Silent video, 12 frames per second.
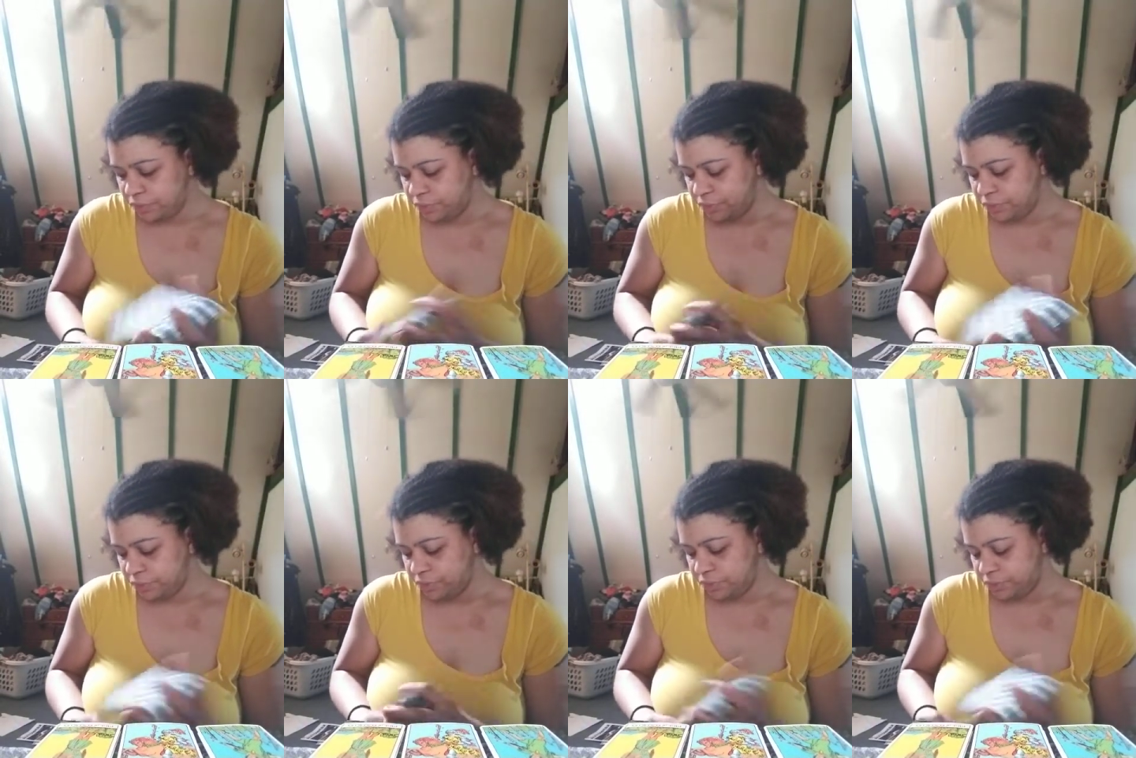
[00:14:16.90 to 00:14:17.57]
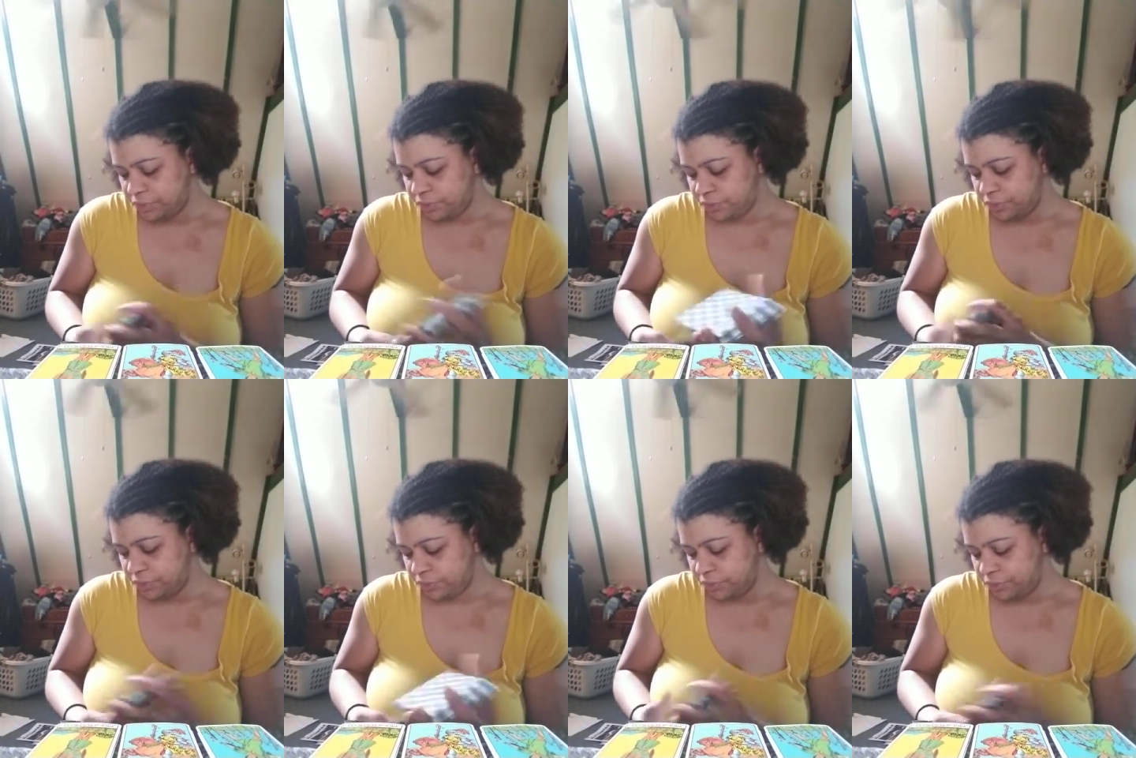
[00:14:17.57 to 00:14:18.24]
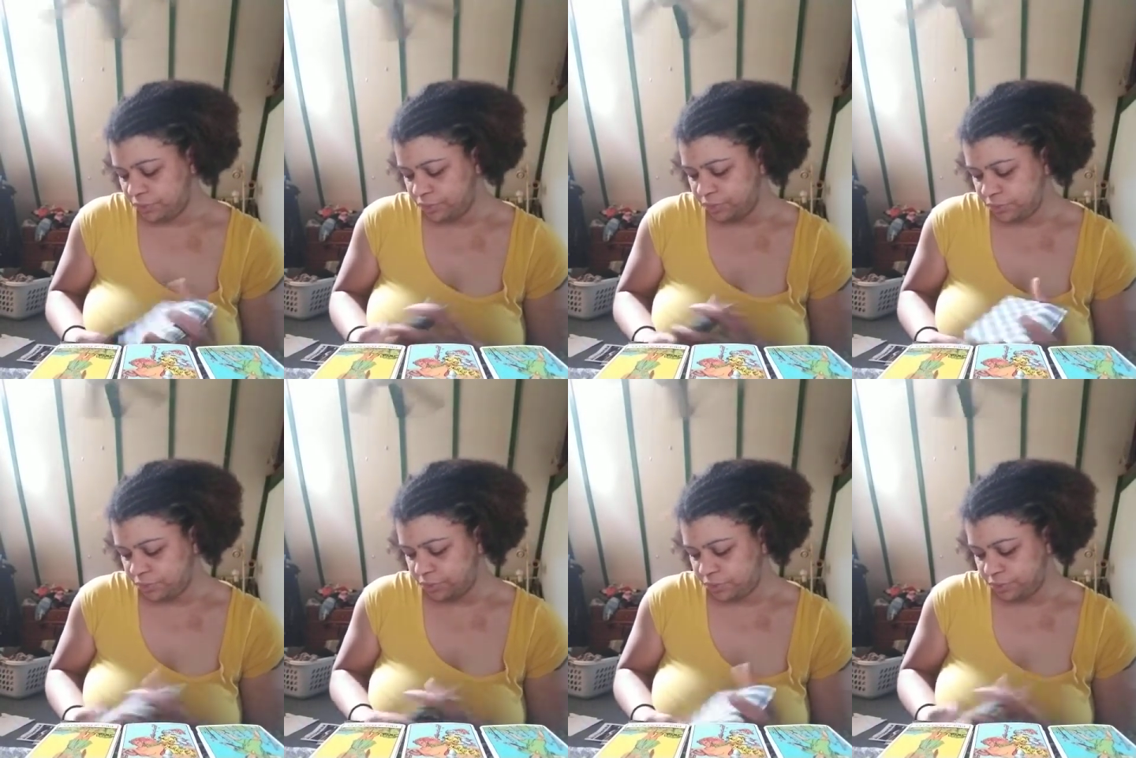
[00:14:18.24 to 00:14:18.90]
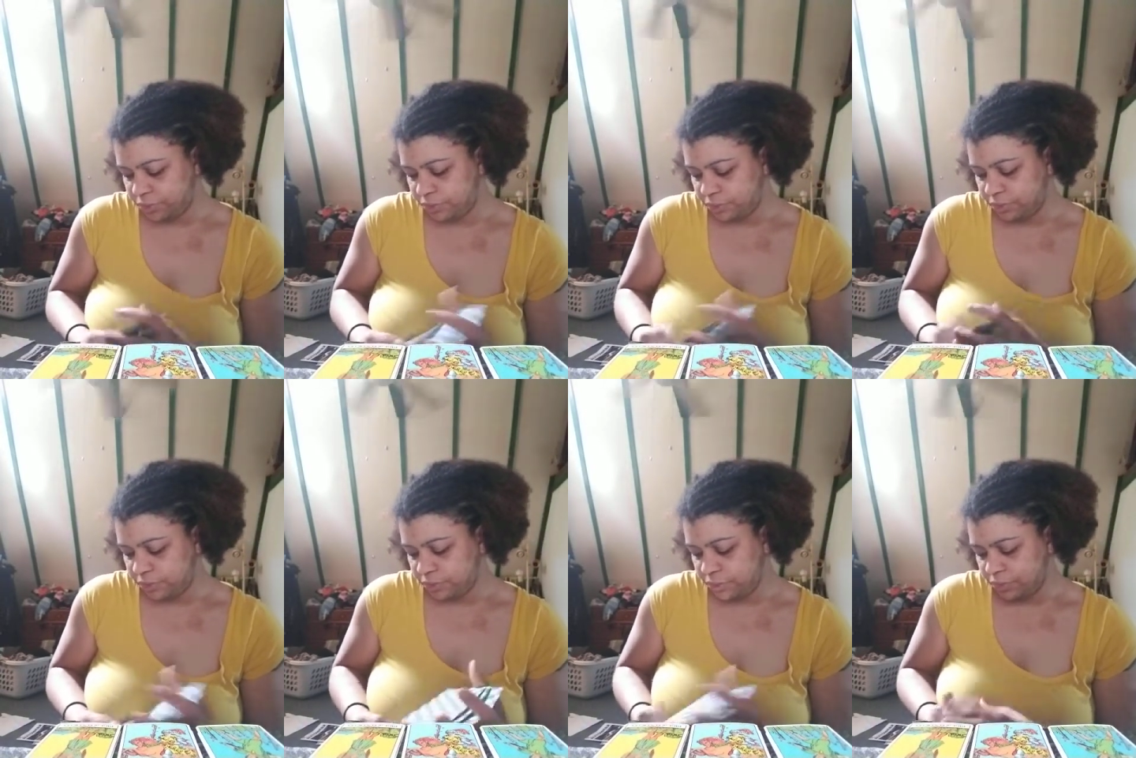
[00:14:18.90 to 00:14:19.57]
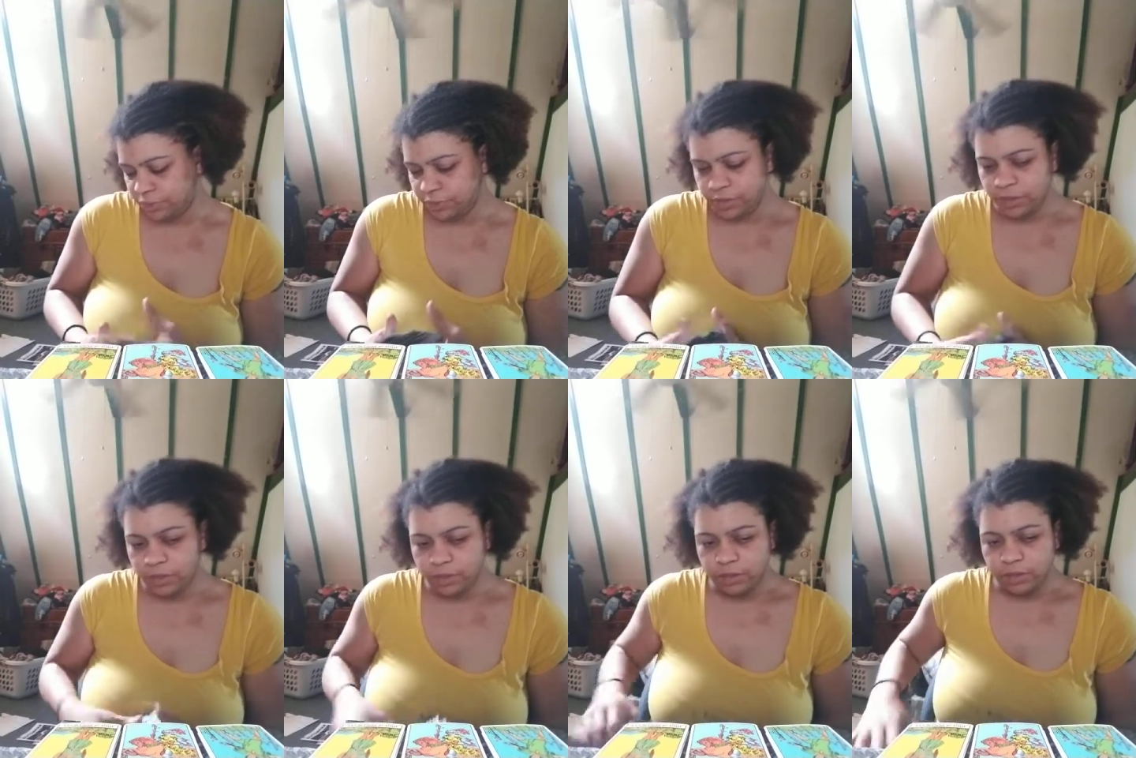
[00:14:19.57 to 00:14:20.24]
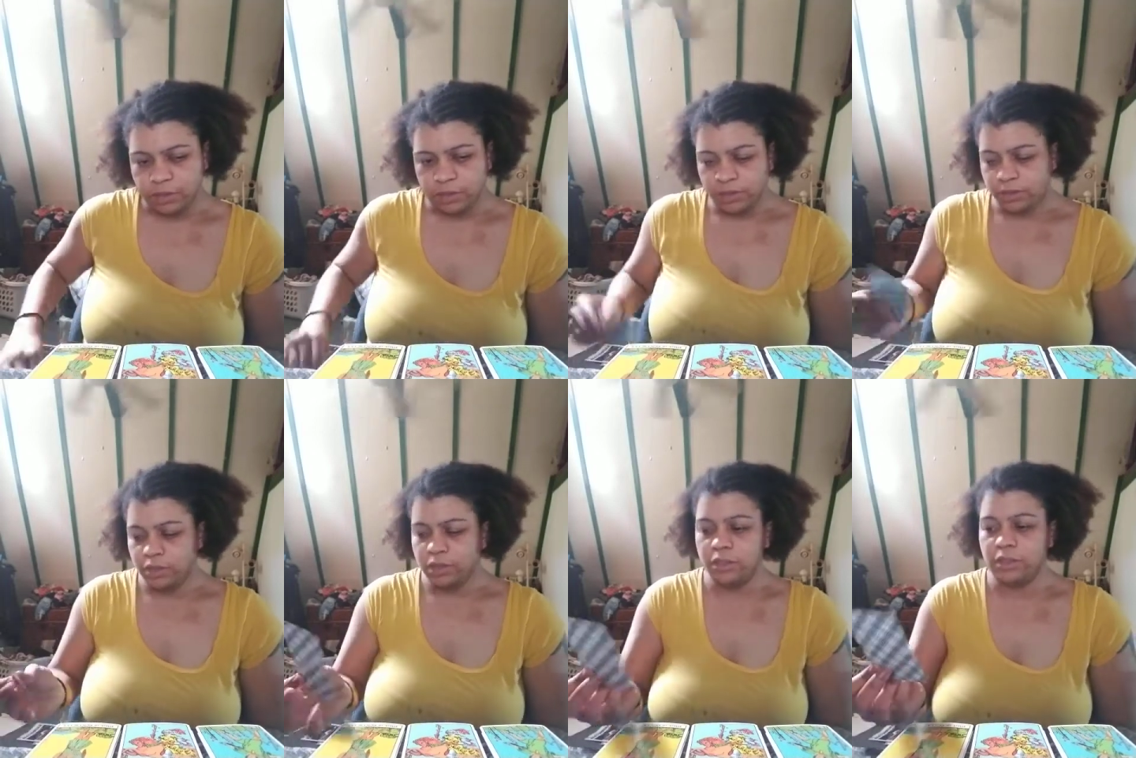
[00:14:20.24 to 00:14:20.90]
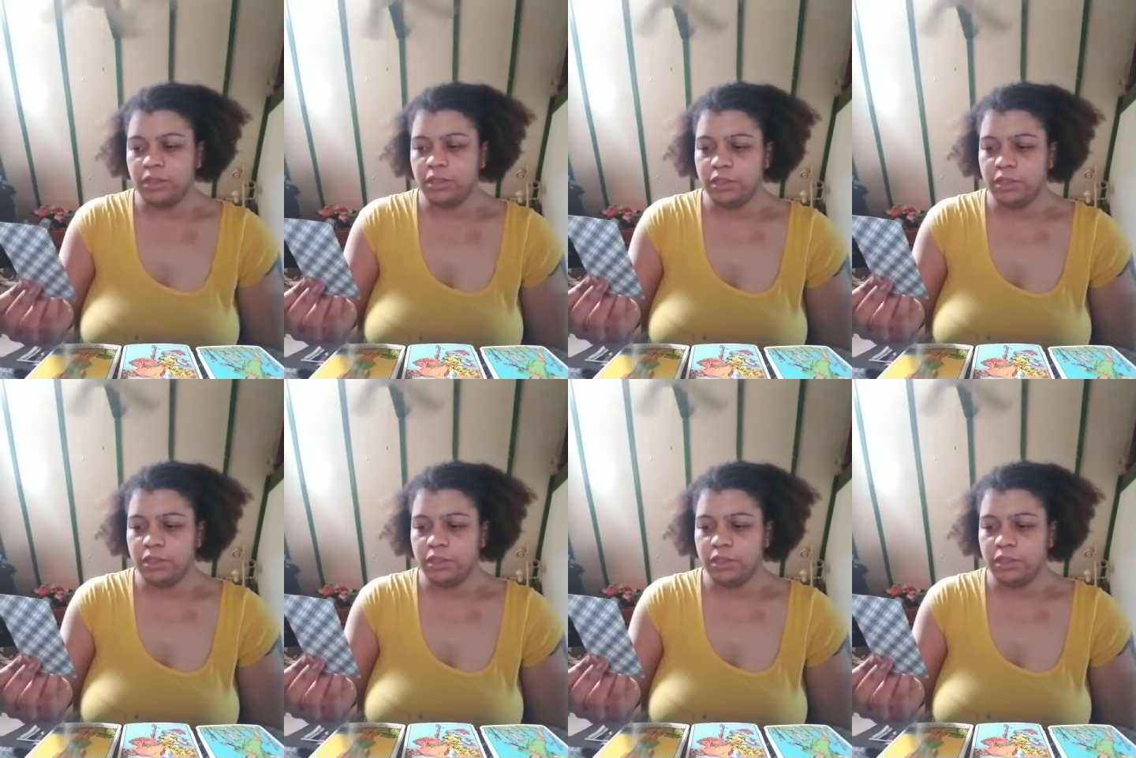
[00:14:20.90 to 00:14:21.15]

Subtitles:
Nobody speaks.